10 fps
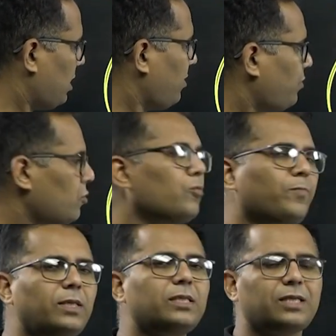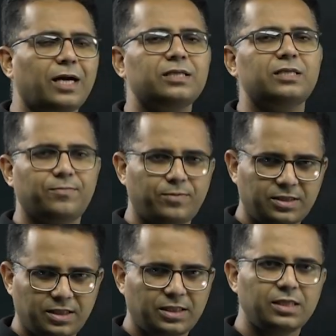If rupee starts
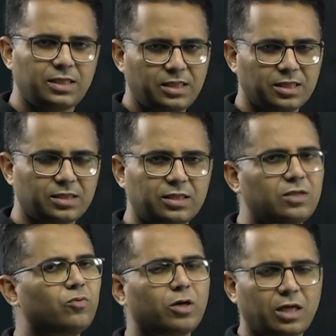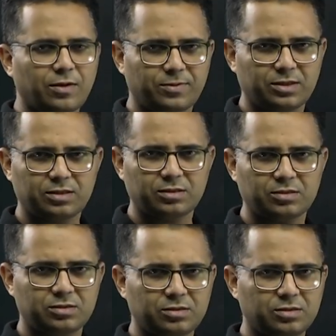depreciating here, then what happens?
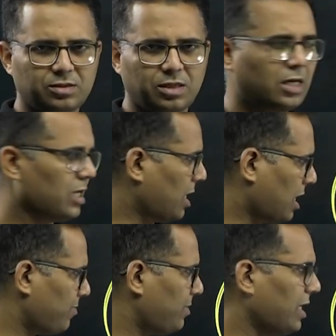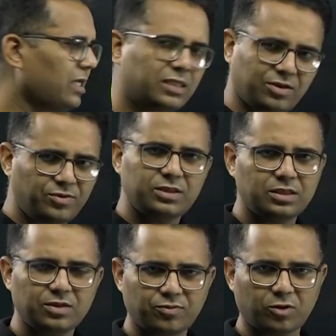RBI intervenes
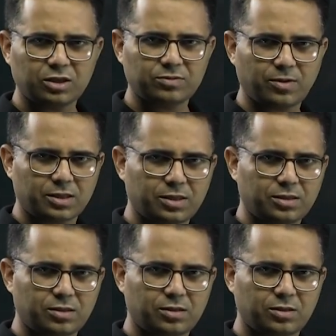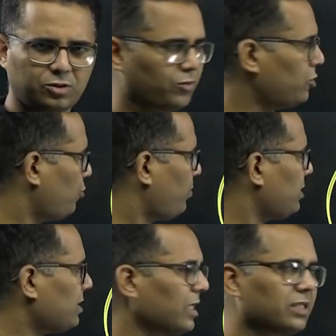in the forex market. So when rupee
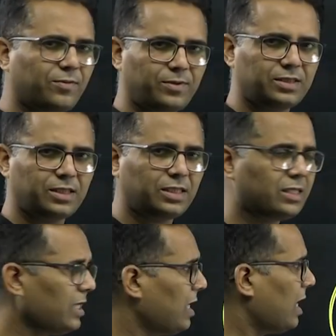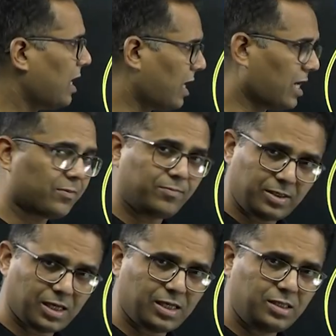starts depreciating,
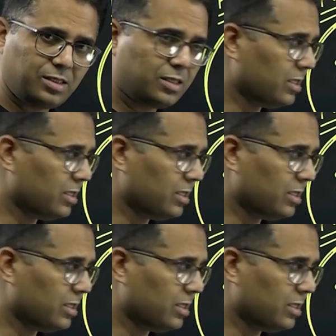RBI